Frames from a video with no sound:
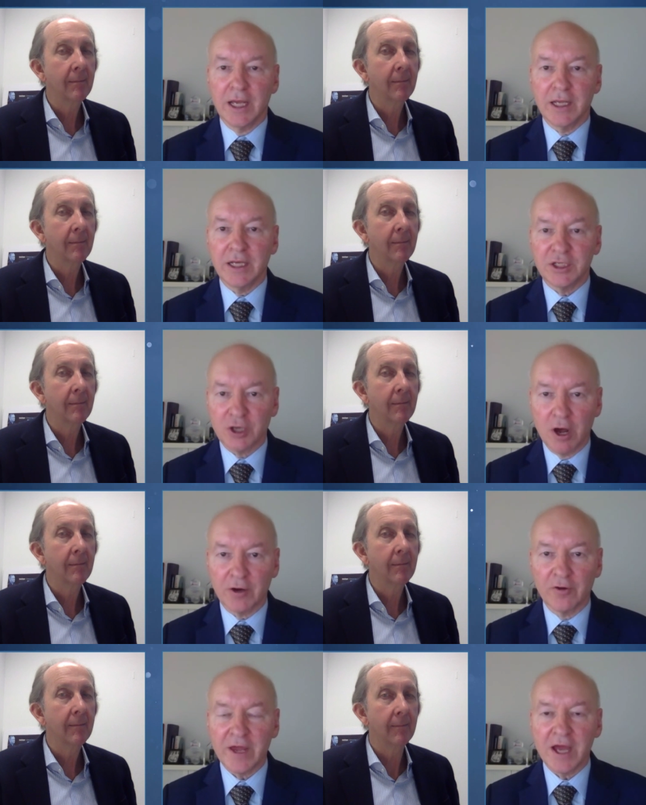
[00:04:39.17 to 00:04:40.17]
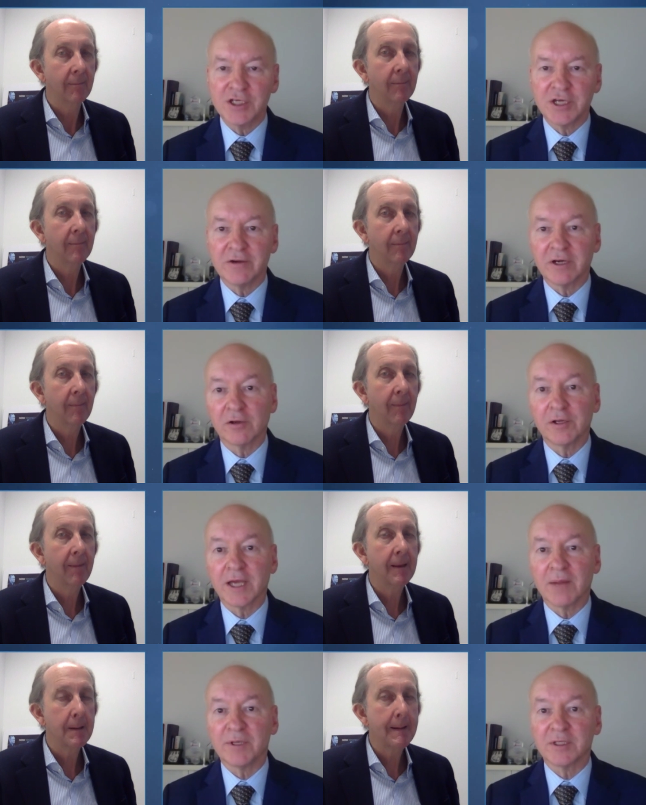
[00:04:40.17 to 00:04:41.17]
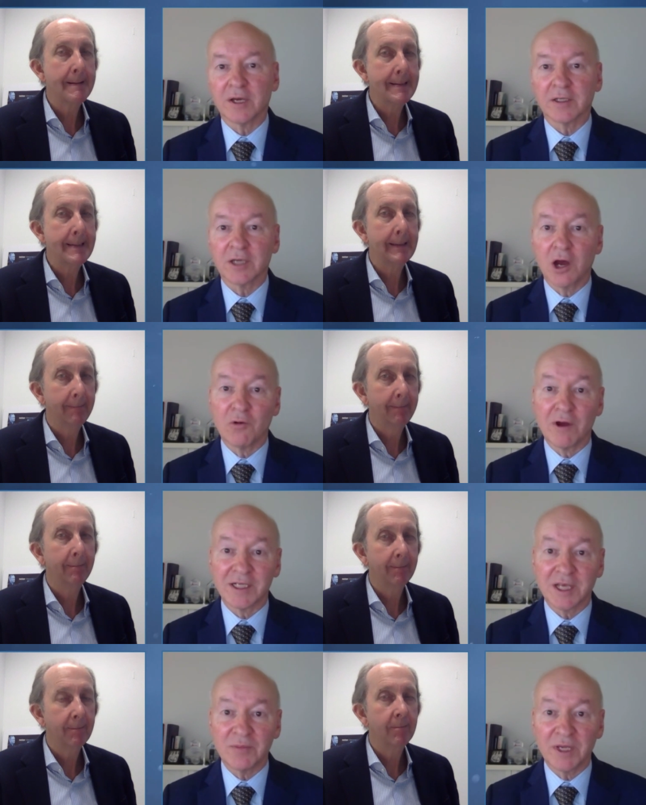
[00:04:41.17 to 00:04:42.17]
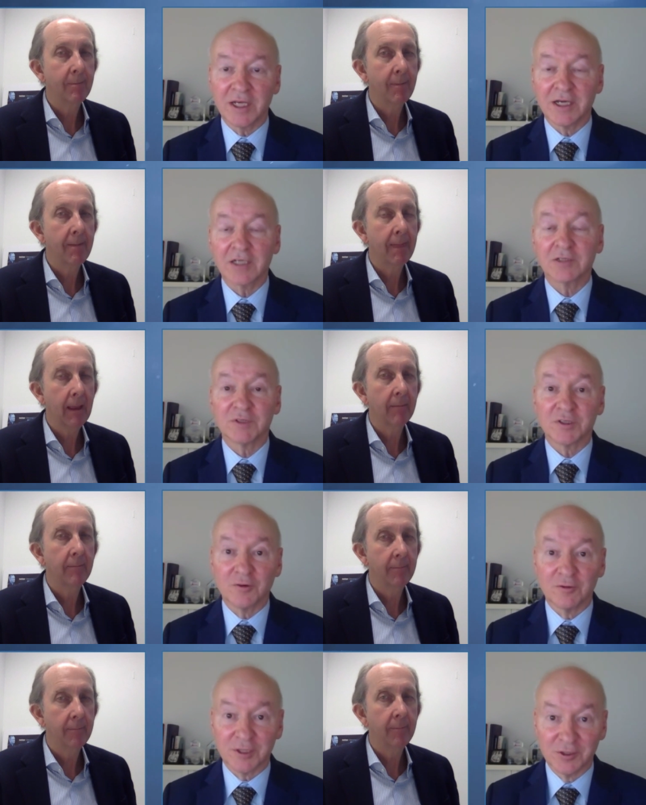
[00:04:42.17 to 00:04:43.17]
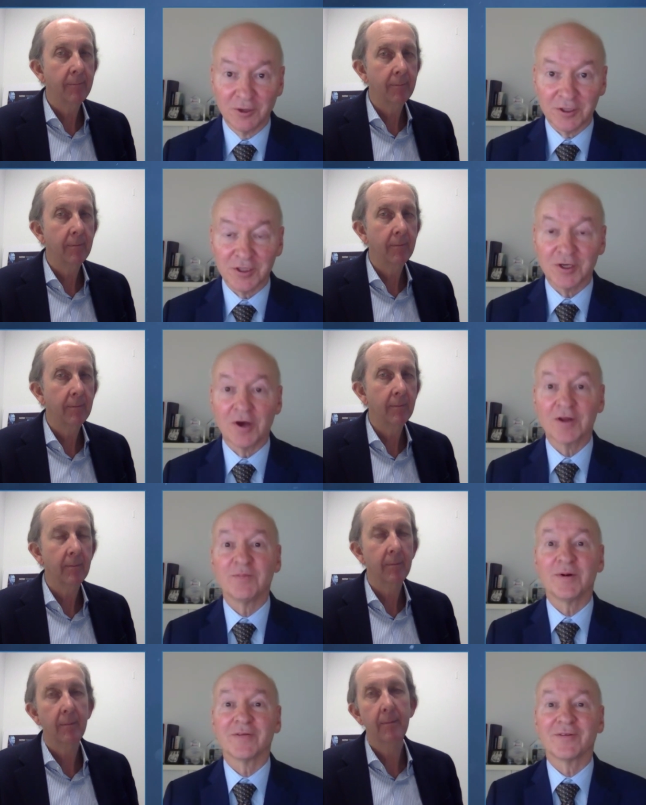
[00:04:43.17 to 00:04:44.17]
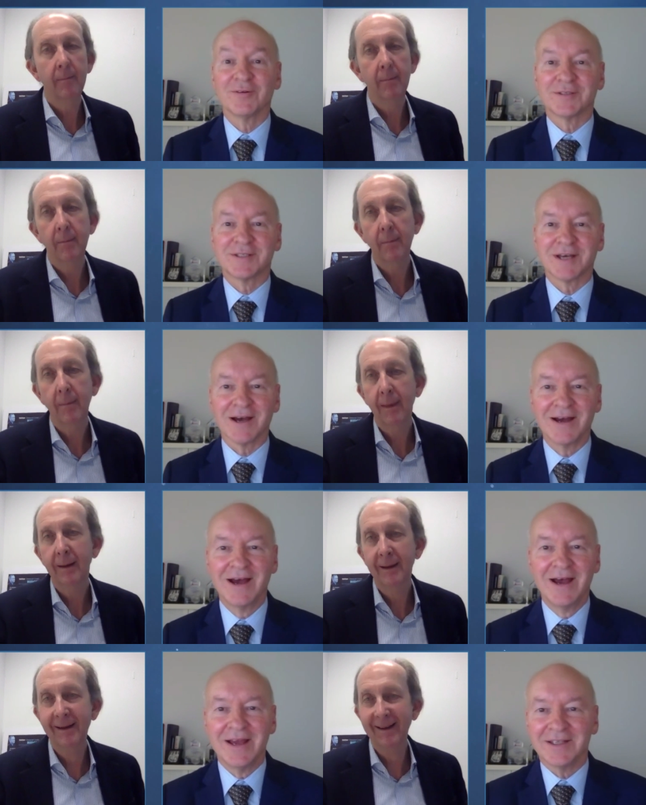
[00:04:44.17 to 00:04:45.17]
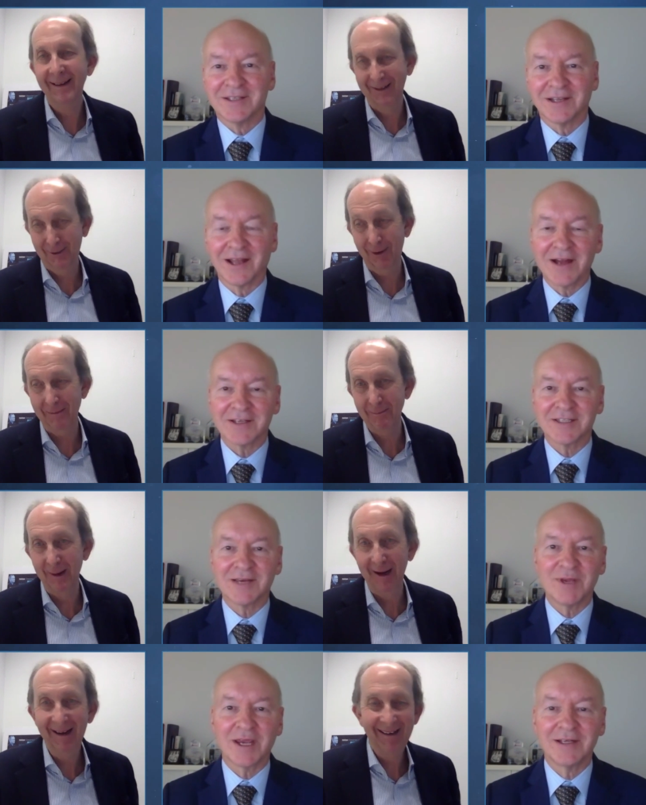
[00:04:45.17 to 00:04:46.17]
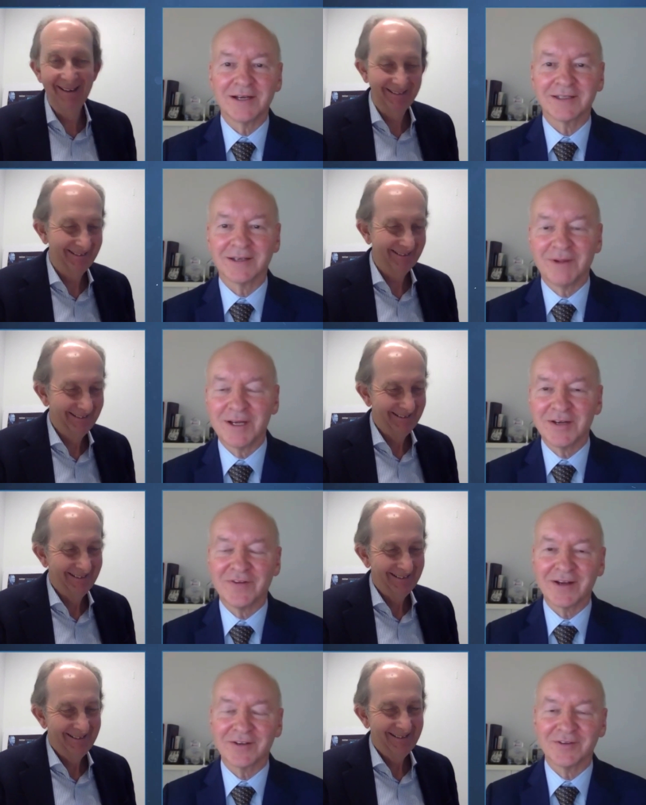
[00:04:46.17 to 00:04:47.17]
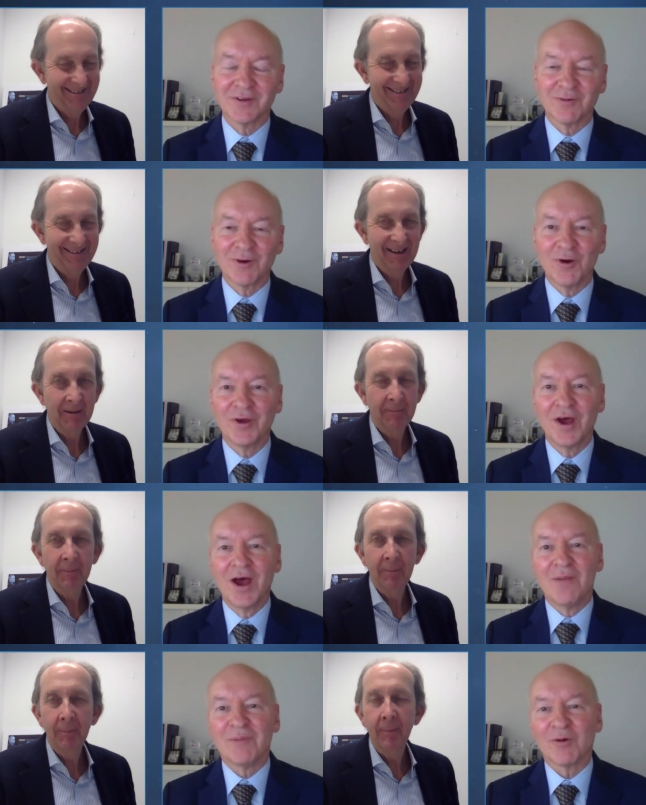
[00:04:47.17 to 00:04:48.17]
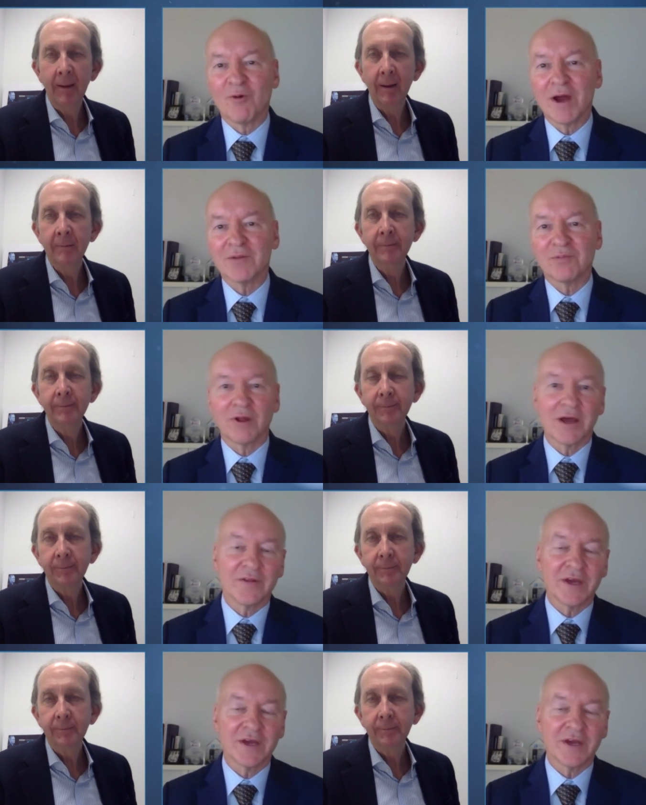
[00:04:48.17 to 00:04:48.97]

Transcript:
Speaker 1: in China or the Asian area, including companies like Taiwan Semiconductor, which of course is not in China, but of course uh, is the largest manufacturer in the world, but a way to play the